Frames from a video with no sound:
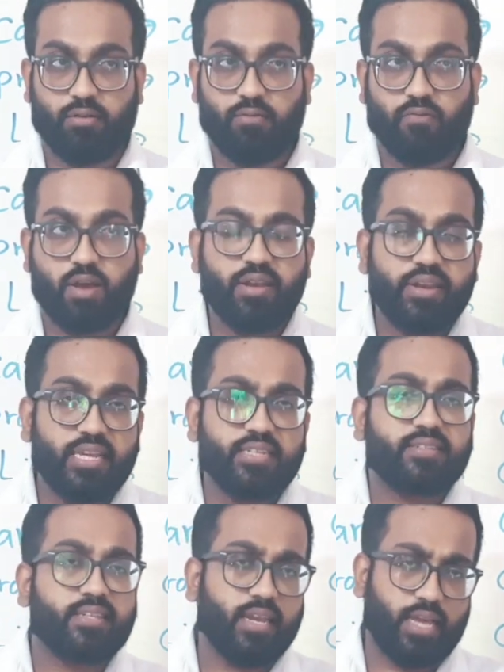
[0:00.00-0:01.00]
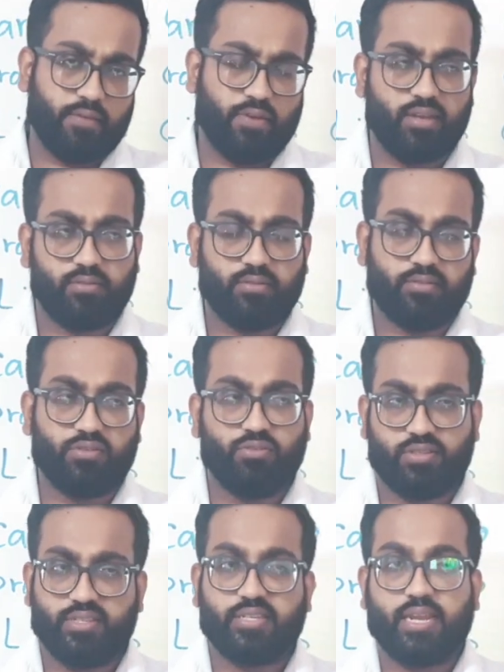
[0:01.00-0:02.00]
One is saliva, not
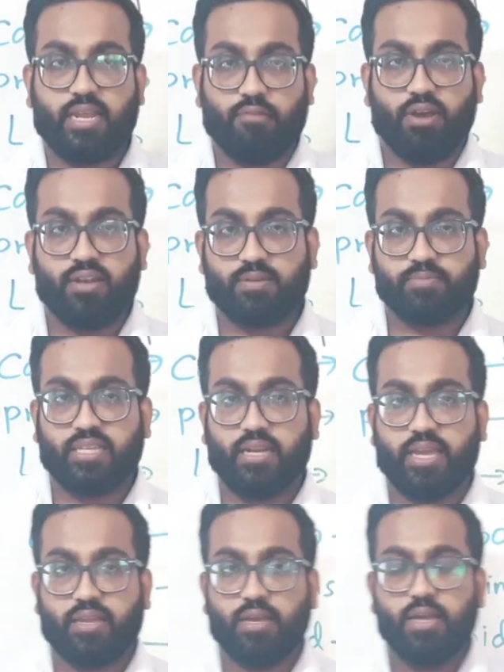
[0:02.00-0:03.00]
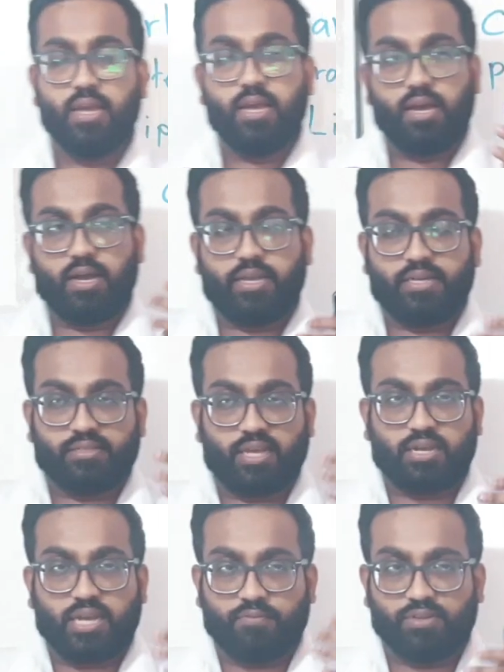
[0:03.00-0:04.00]
the saliva or something like
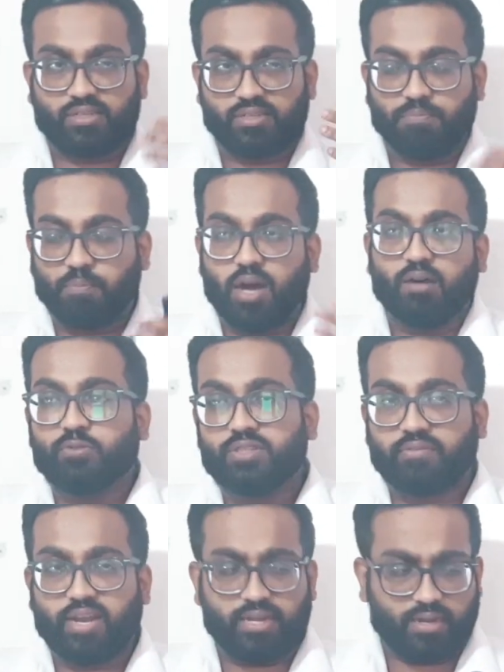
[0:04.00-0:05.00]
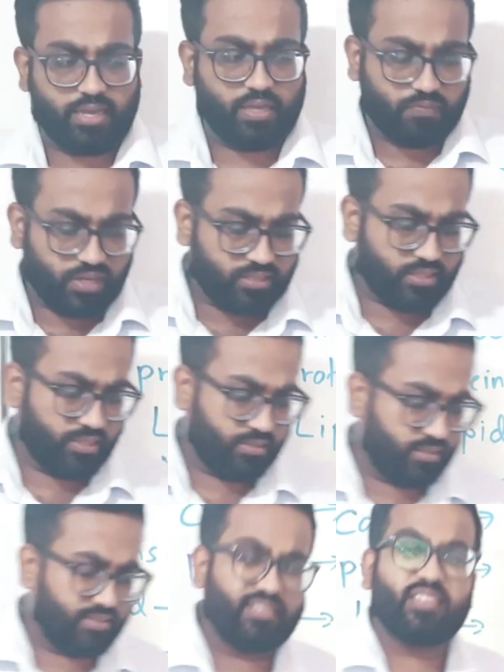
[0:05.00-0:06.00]
inside our mouth, right? Likewise,
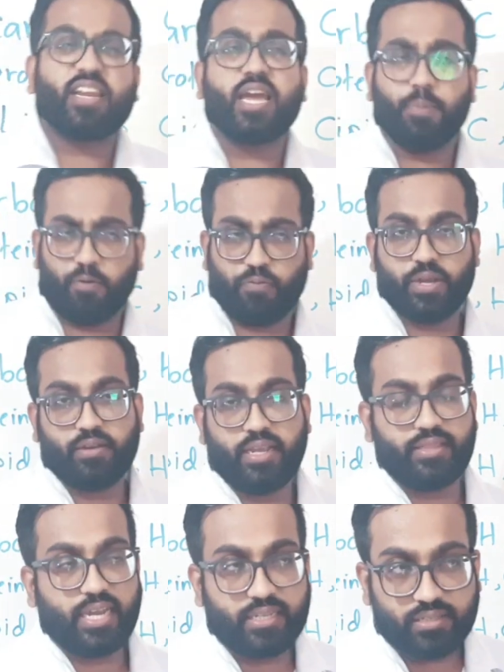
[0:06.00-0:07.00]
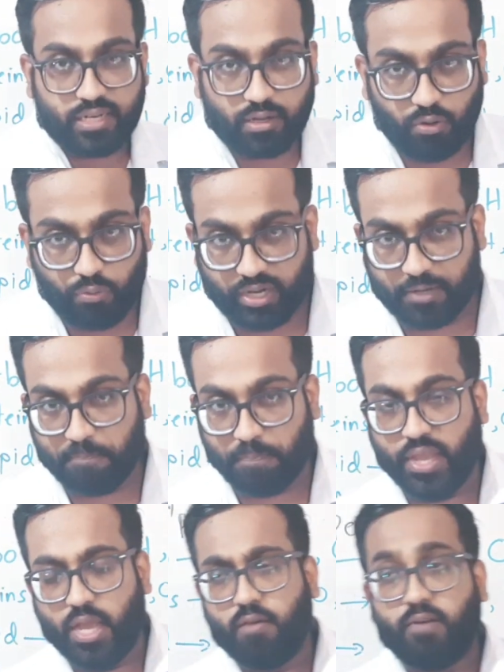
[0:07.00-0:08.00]
the type of it that is included.
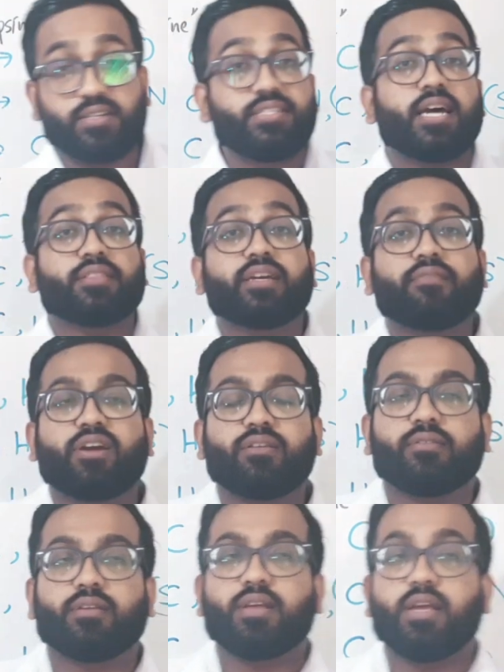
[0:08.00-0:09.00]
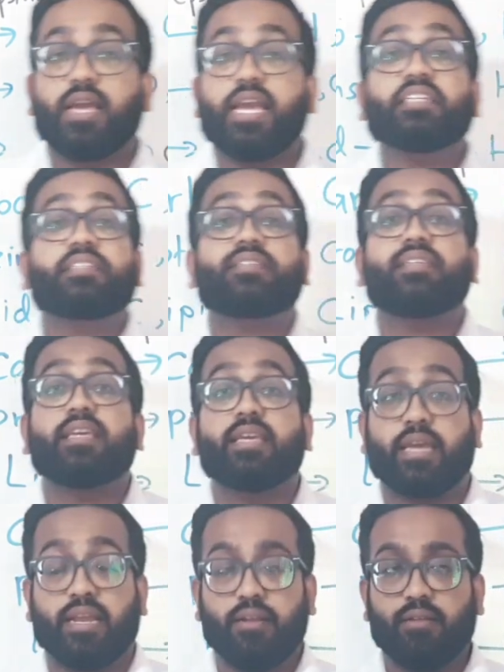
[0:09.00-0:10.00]
What's the other one?
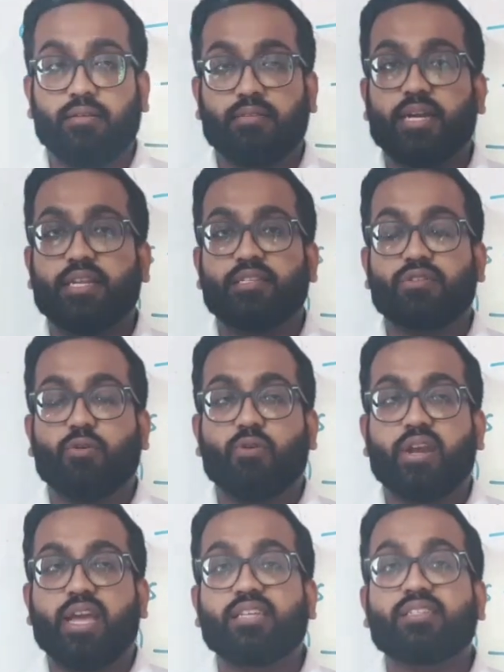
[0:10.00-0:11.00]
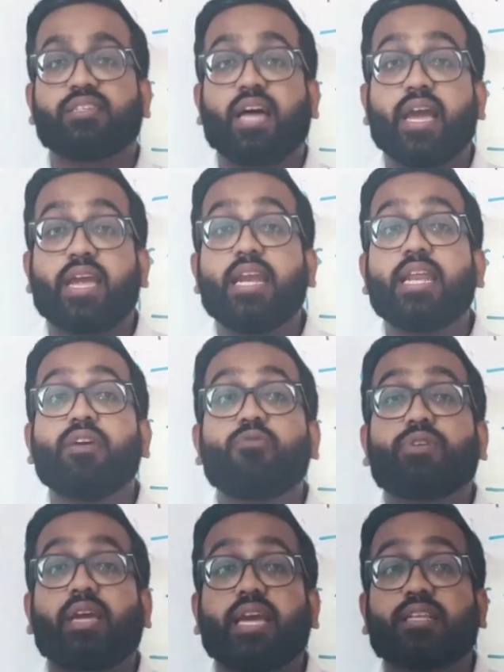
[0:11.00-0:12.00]
HCl, that is known as dilute
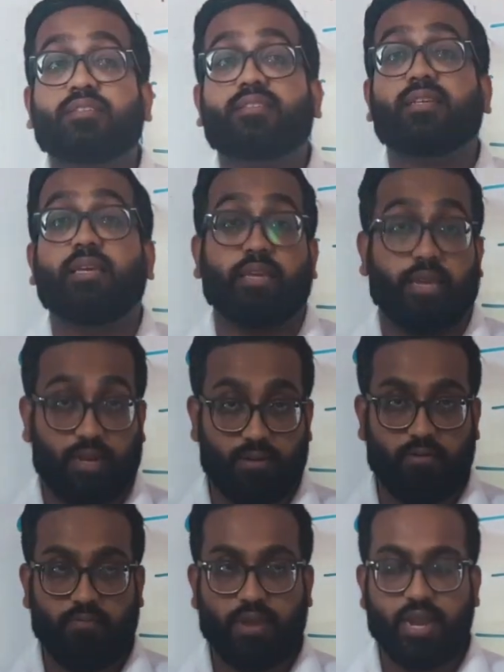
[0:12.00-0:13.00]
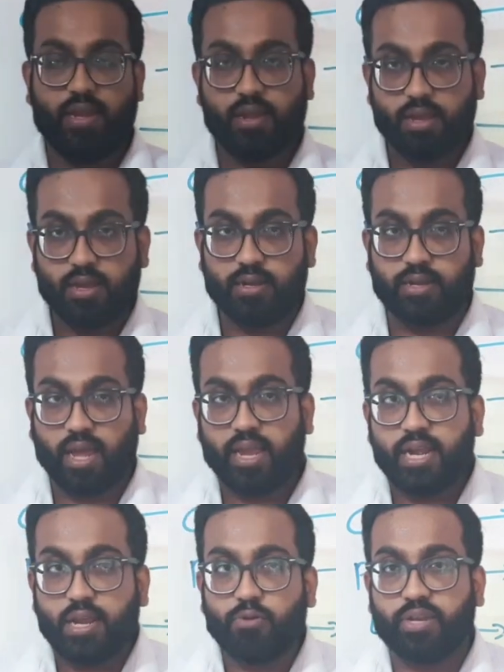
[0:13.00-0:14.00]
HCl, right?
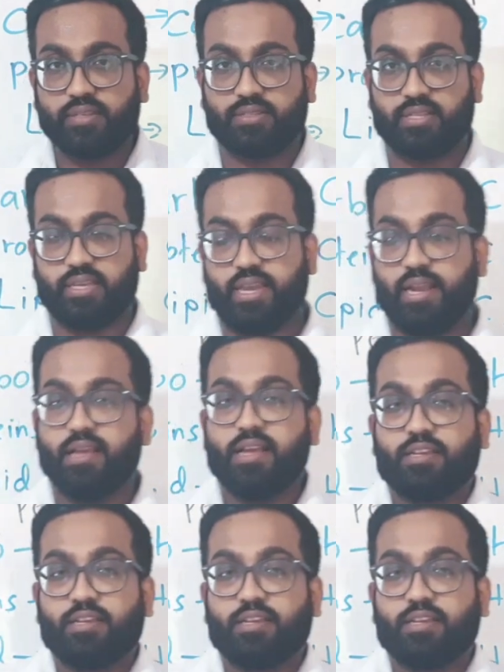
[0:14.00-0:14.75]
Dilute HCl.